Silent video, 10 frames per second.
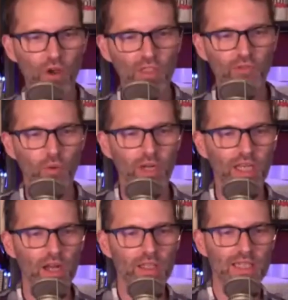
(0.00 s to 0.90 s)
if you want to get
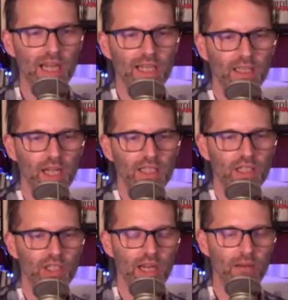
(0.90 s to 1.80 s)
all the tech headlines each
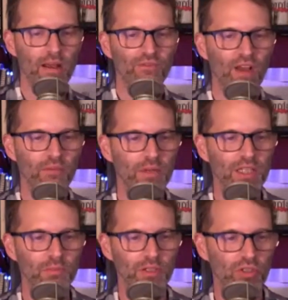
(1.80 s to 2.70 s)
day in about five minutes,
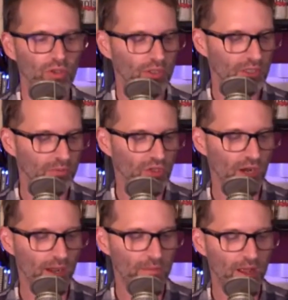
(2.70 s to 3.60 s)
be sure to
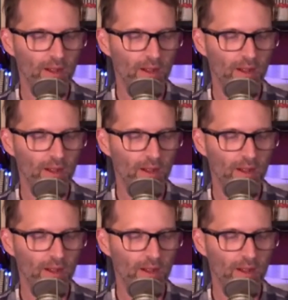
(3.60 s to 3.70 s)
subscribe